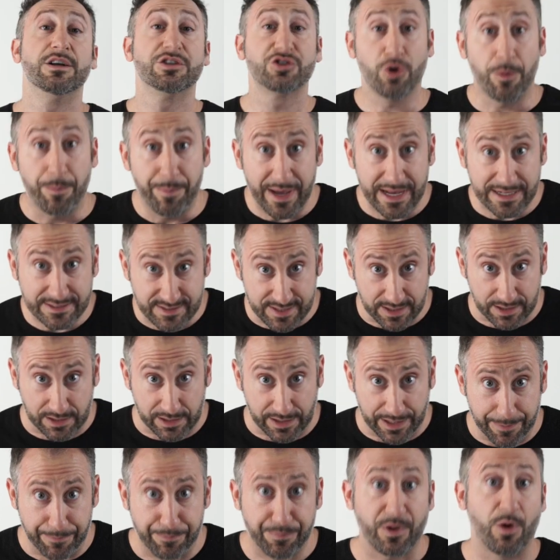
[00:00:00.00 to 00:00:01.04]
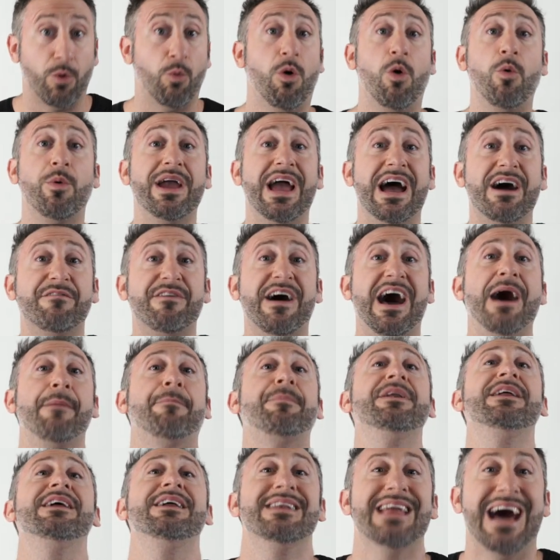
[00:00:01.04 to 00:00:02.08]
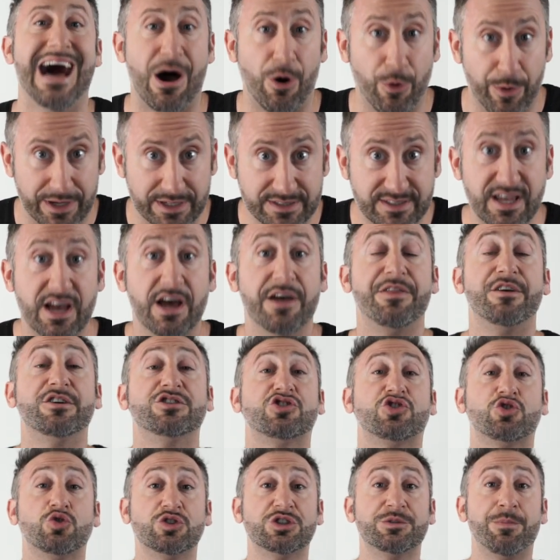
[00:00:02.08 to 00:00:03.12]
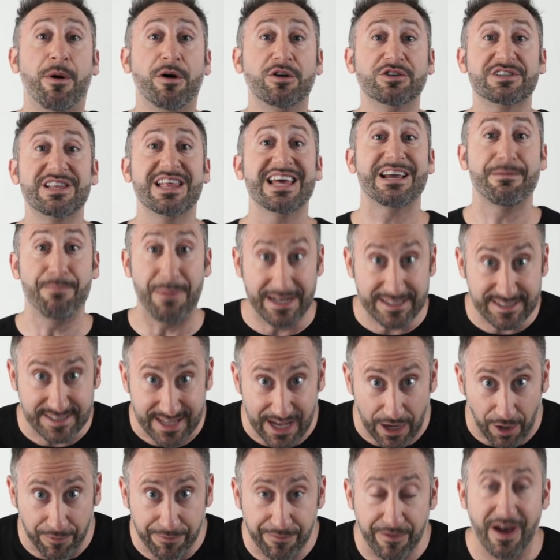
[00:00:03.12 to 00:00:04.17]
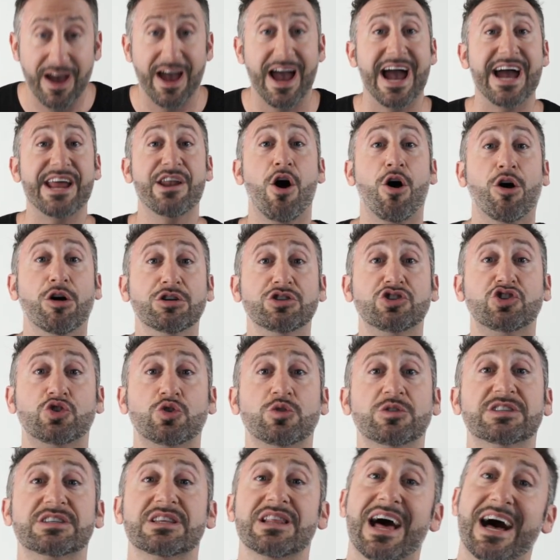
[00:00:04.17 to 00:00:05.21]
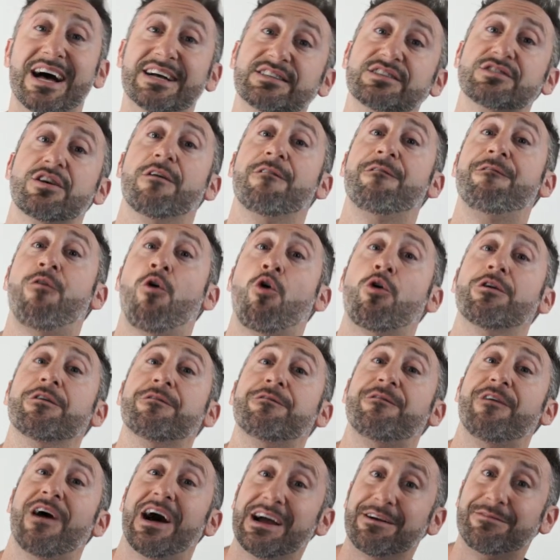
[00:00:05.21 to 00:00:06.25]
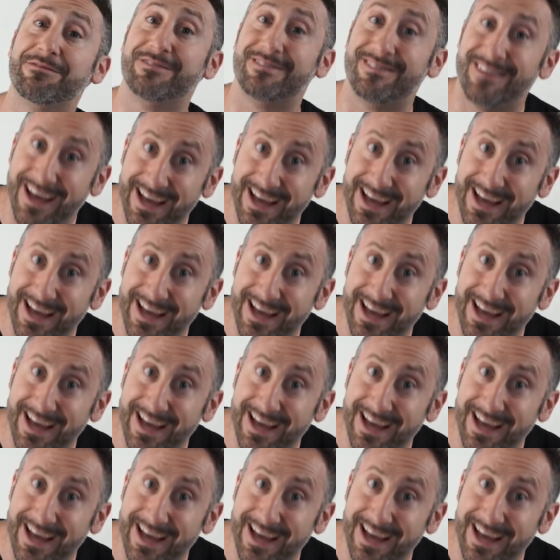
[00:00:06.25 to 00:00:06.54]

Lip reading: So basically, what we have happening now is there's juice bars like myself and our juice lasts 4 to 5